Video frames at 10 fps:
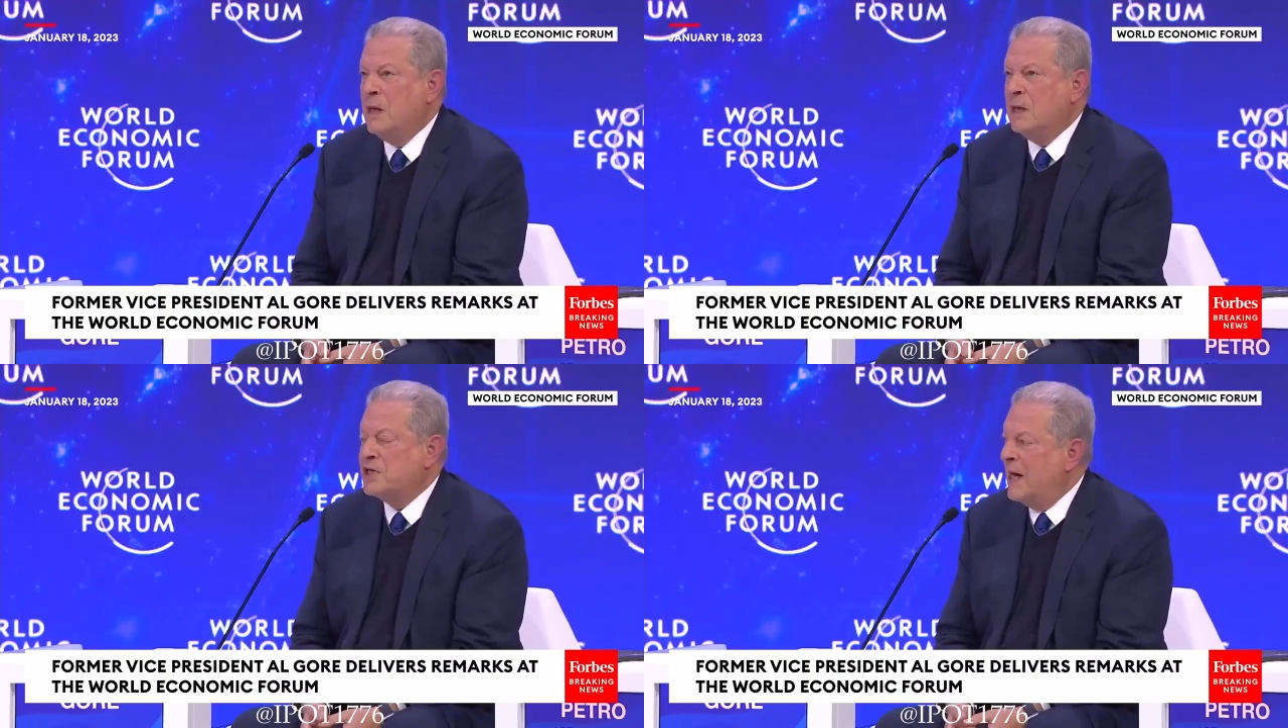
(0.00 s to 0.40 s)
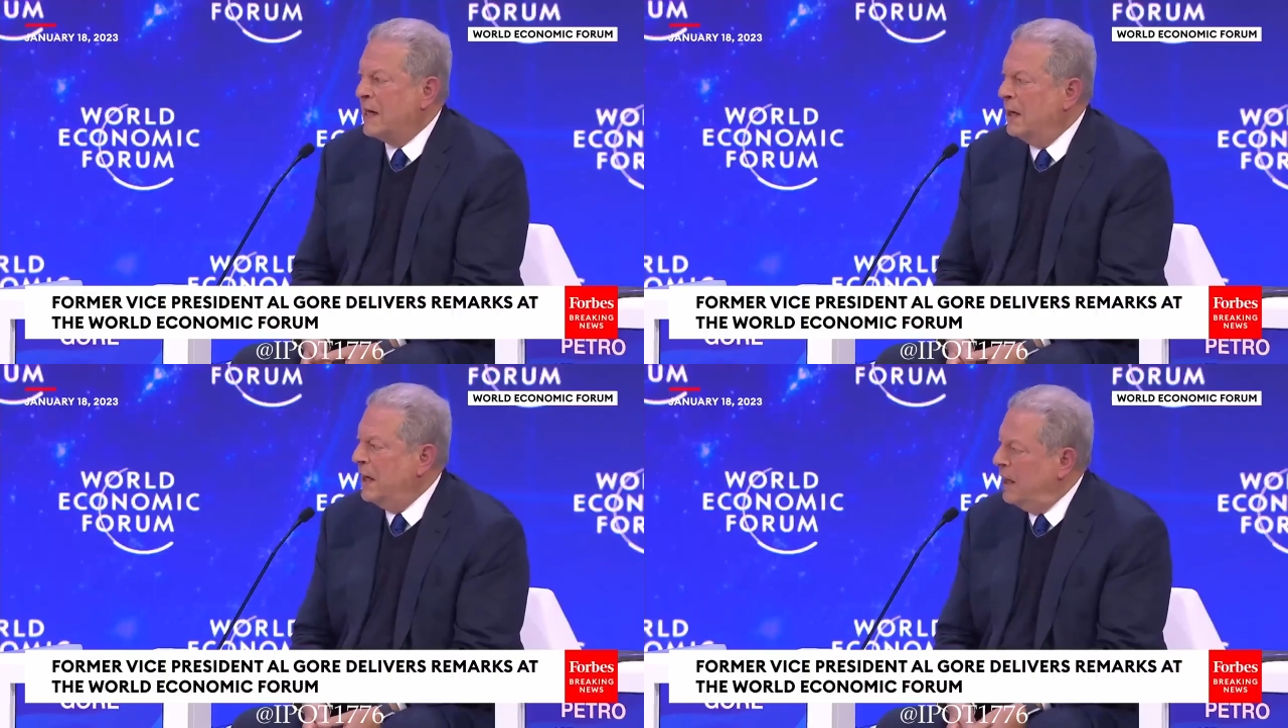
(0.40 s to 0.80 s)

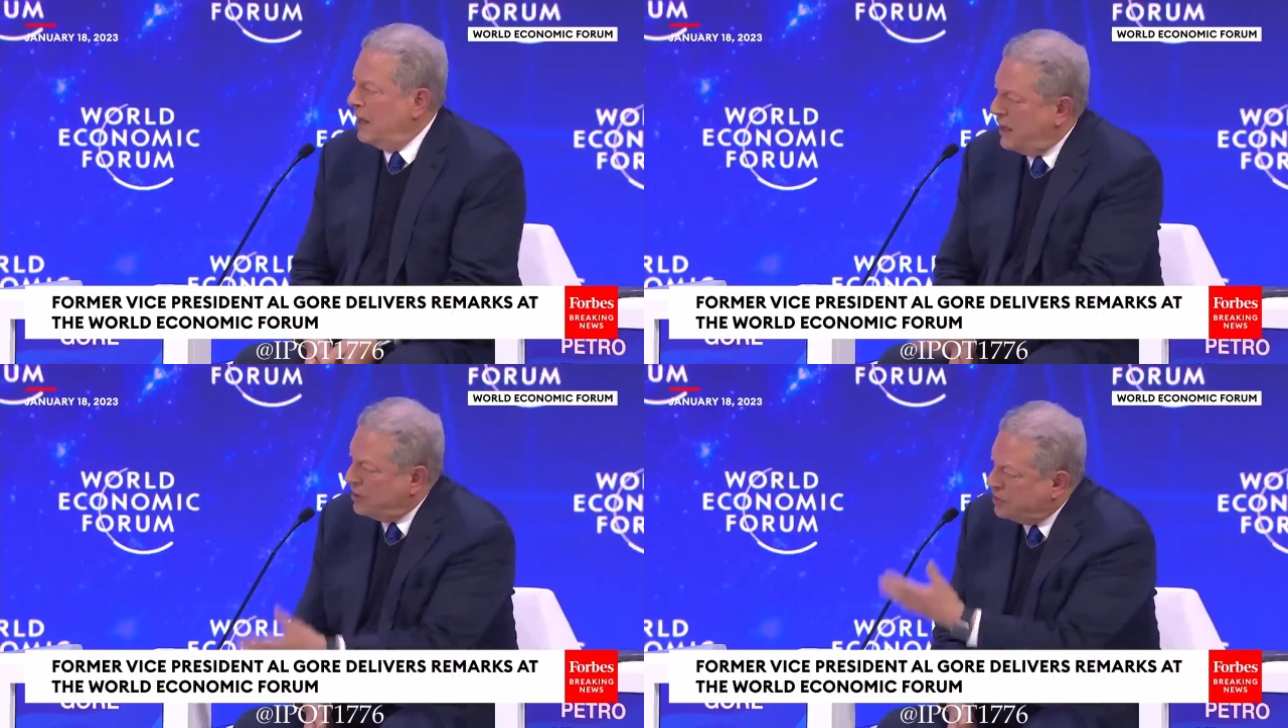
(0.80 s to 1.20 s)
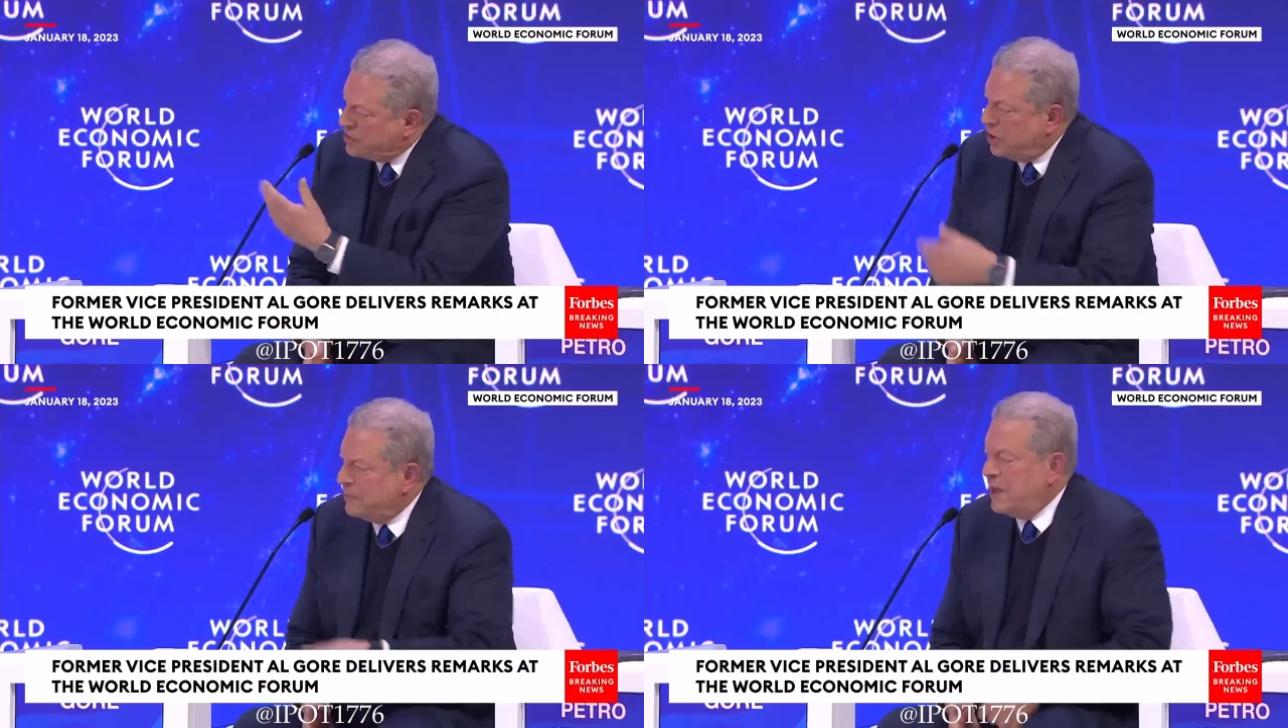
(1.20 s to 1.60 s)
Secondly, in
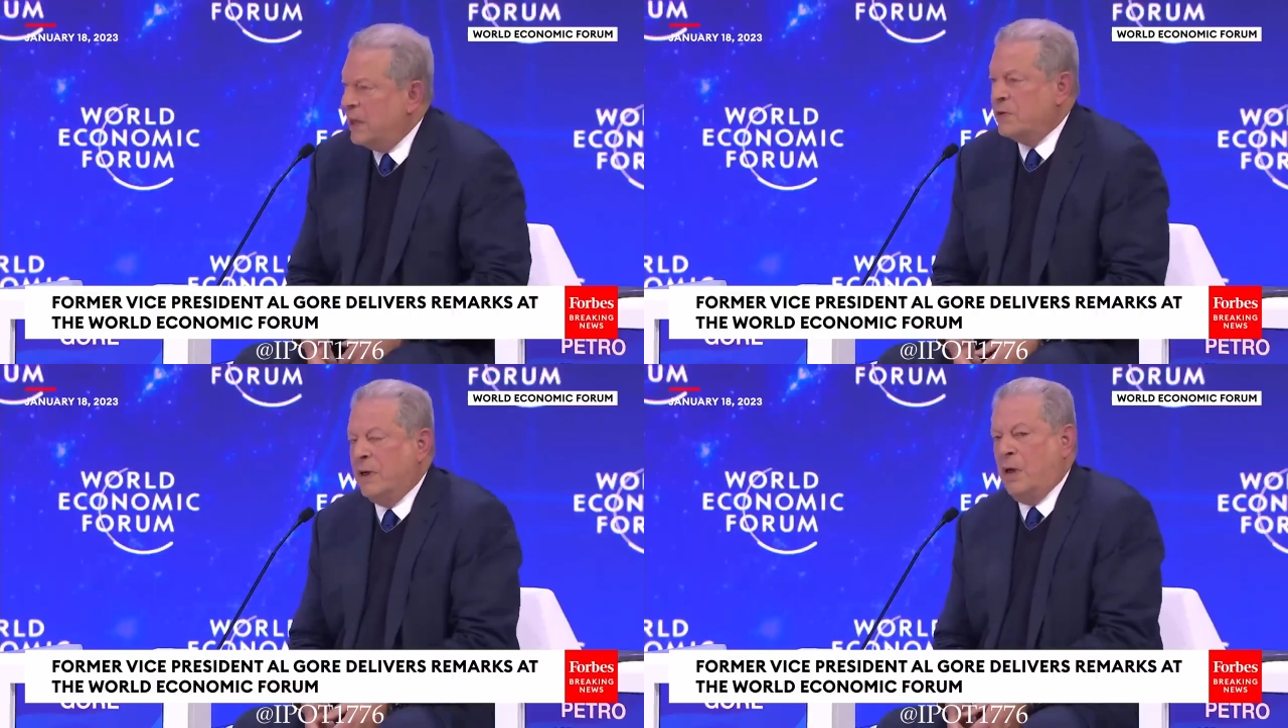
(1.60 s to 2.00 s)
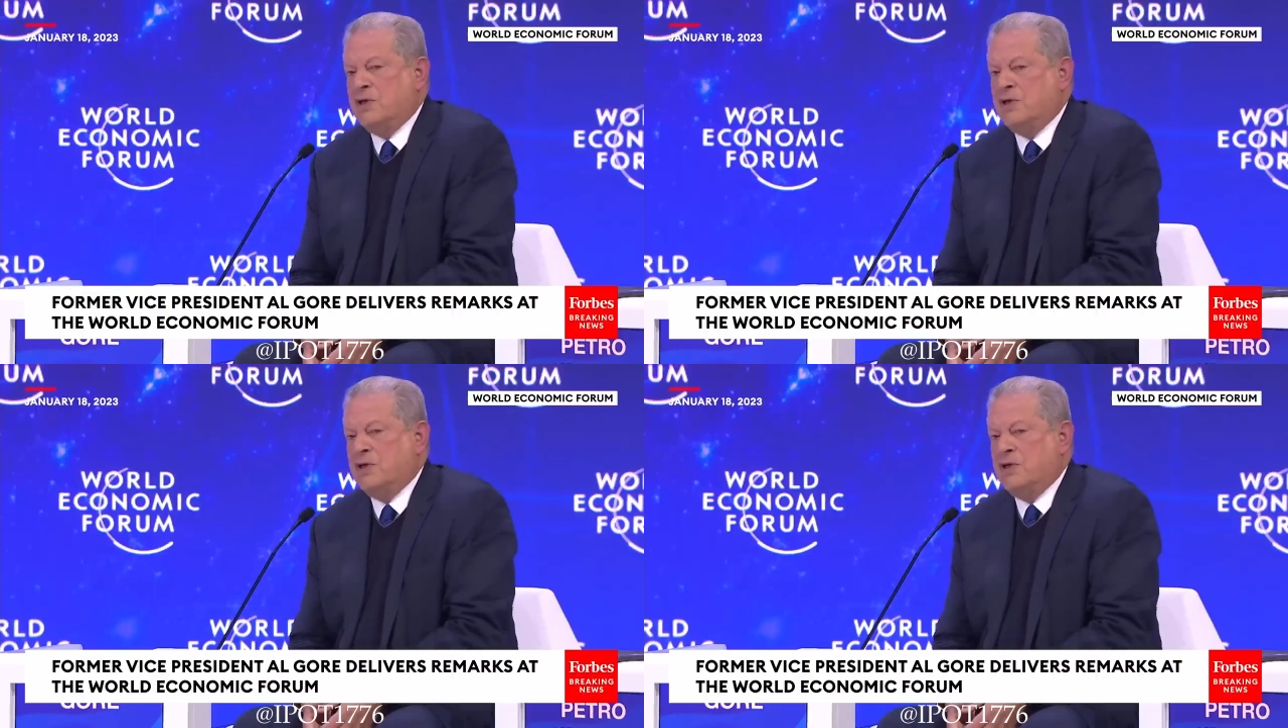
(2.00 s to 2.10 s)
Andrew's home country,